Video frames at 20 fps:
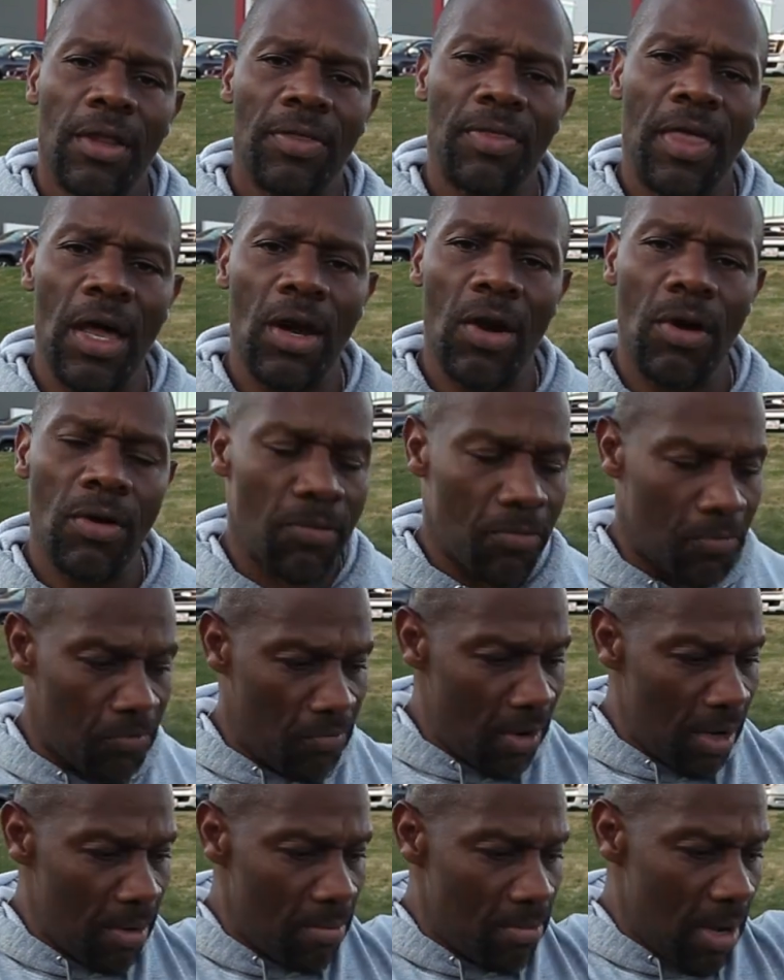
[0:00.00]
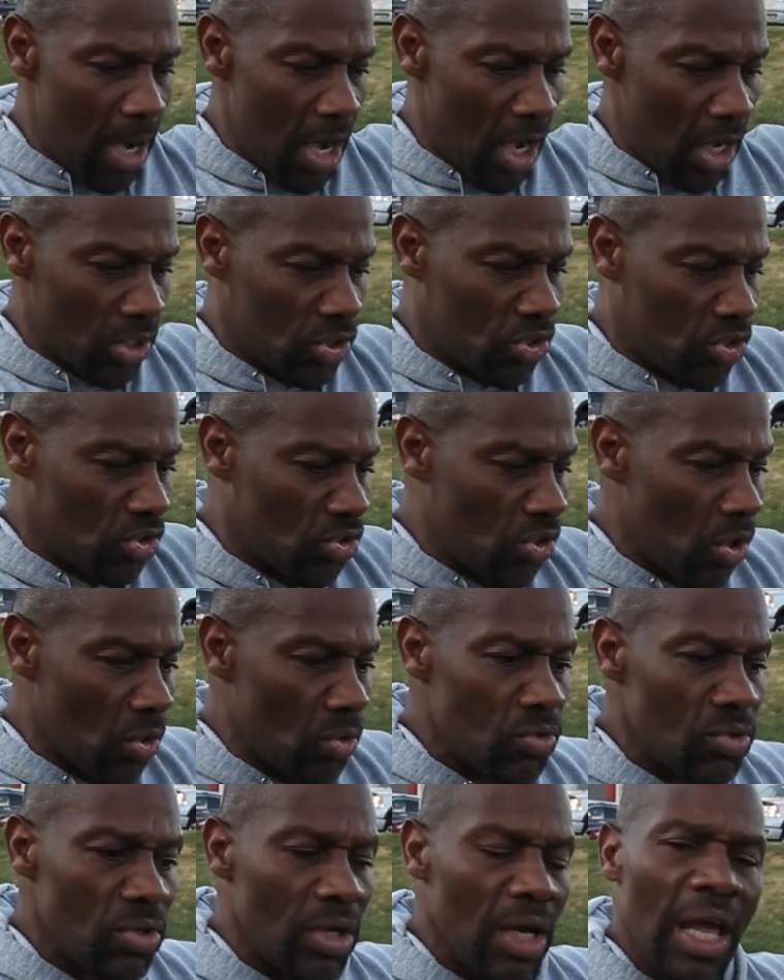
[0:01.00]
that are from a
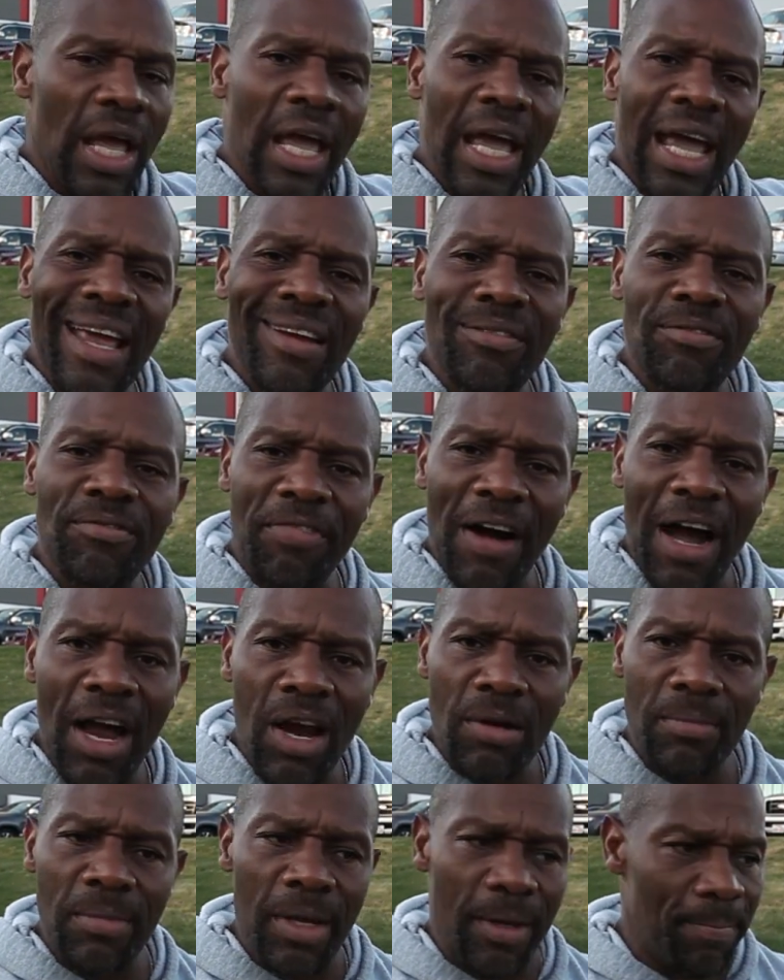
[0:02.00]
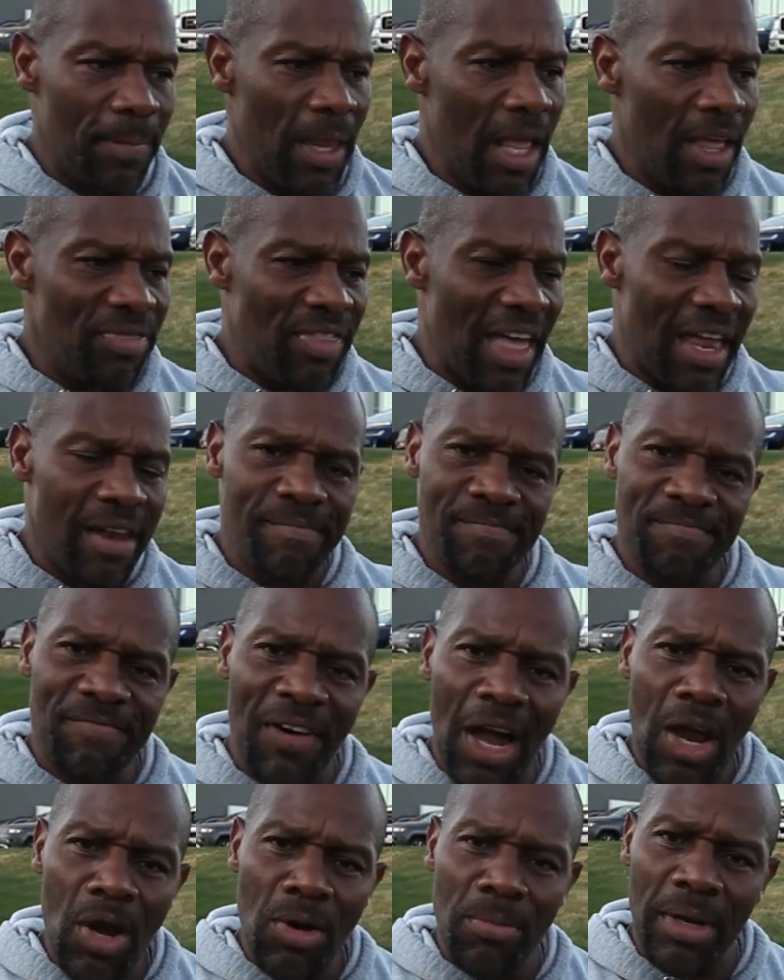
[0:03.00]
certain environment that
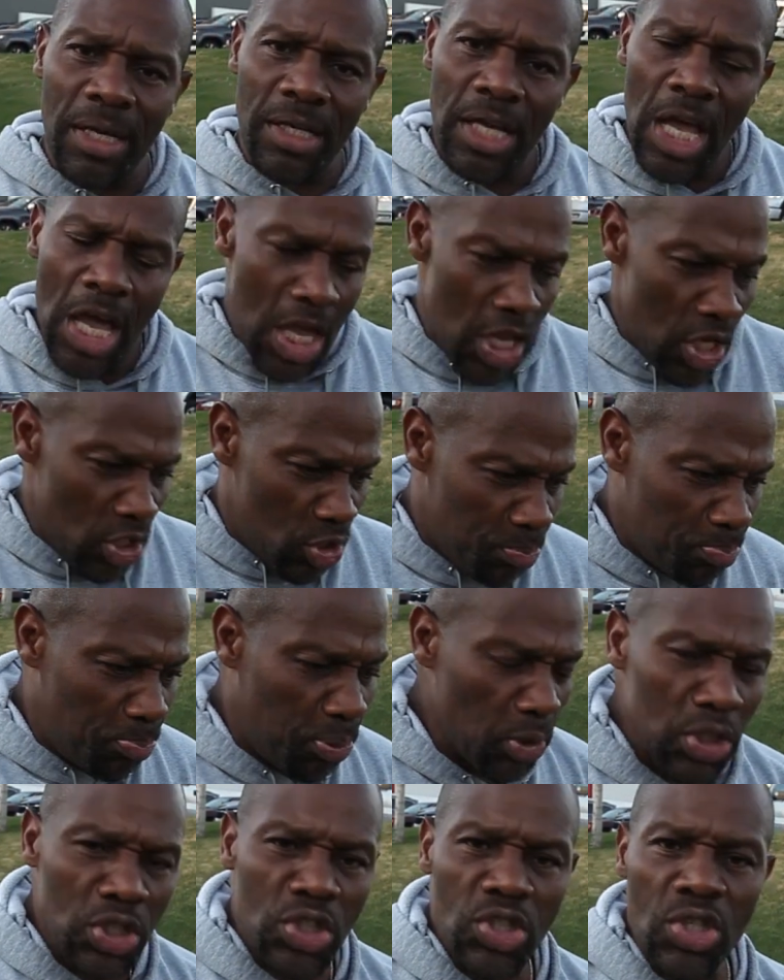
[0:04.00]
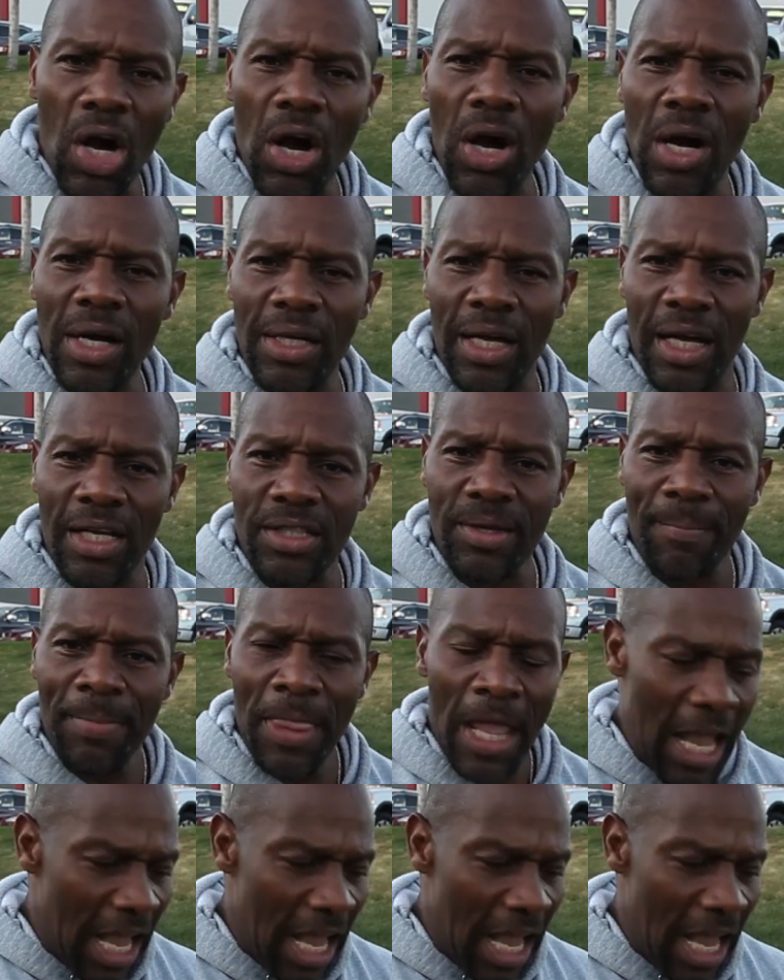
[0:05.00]
environment is pushed on us.